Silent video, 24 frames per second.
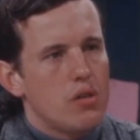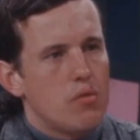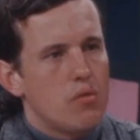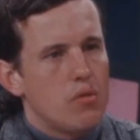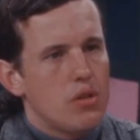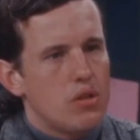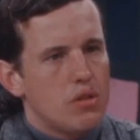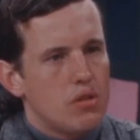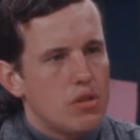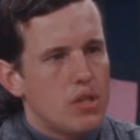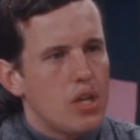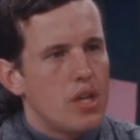the
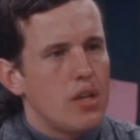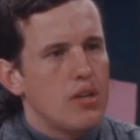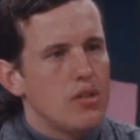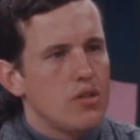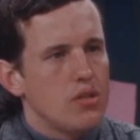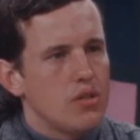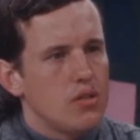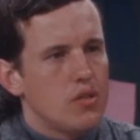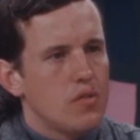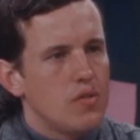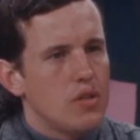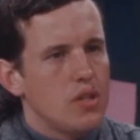real
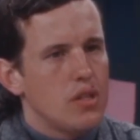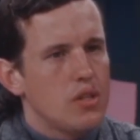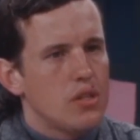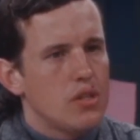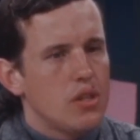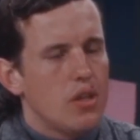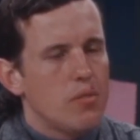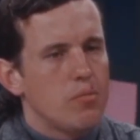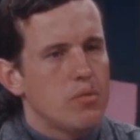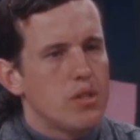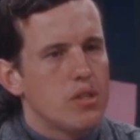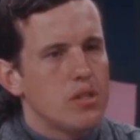dangers of these
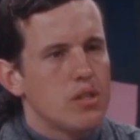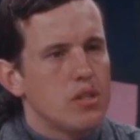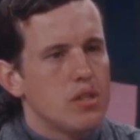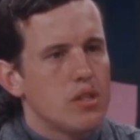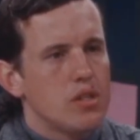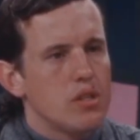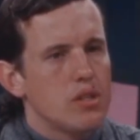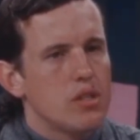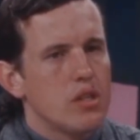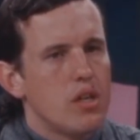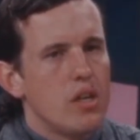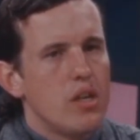
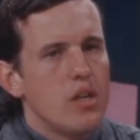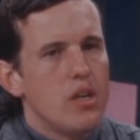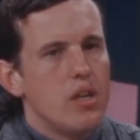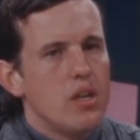substances,